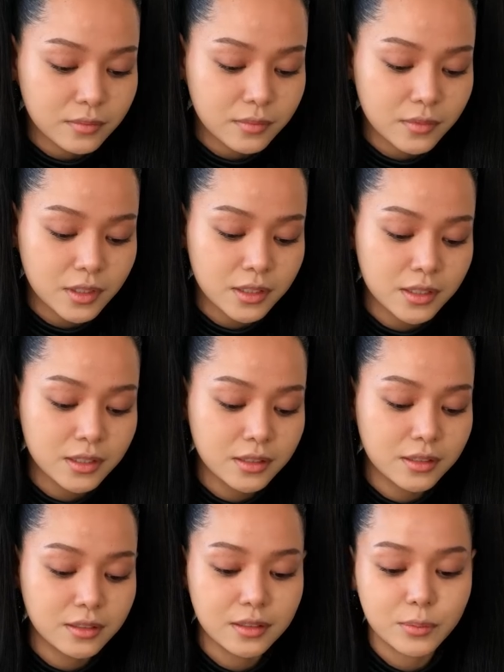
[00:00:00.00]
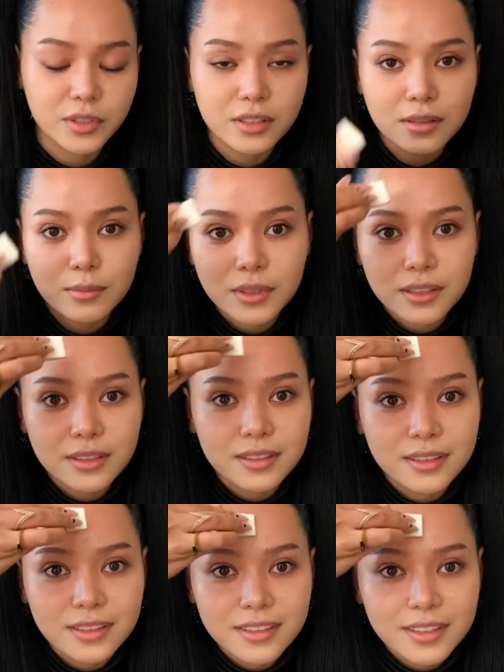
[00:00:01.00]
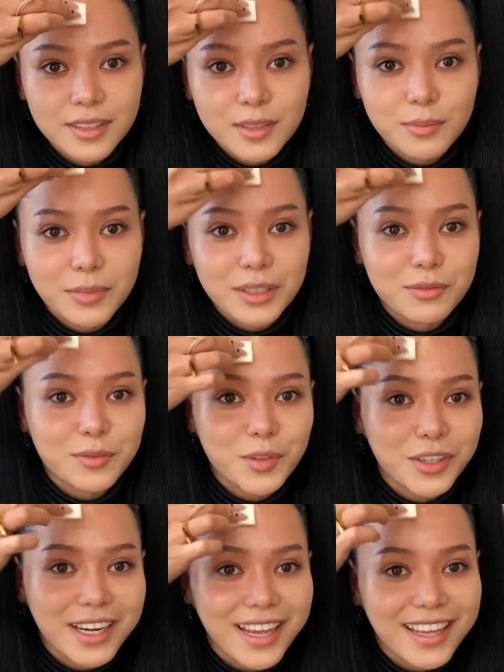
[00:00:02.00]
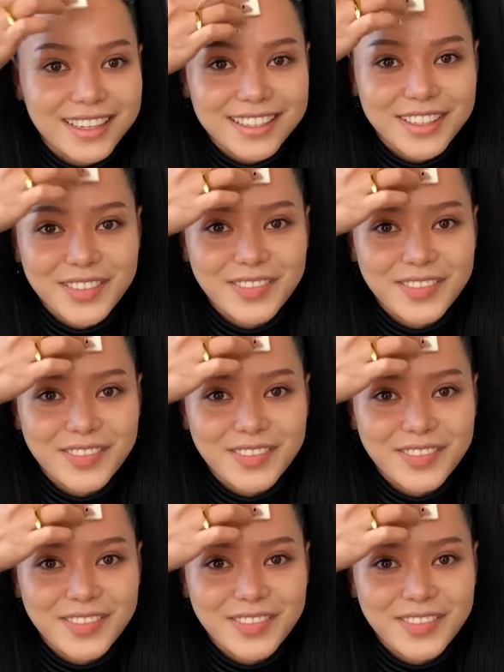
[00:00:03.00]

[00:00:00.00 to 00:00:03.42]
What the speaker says: And then some in my forehead.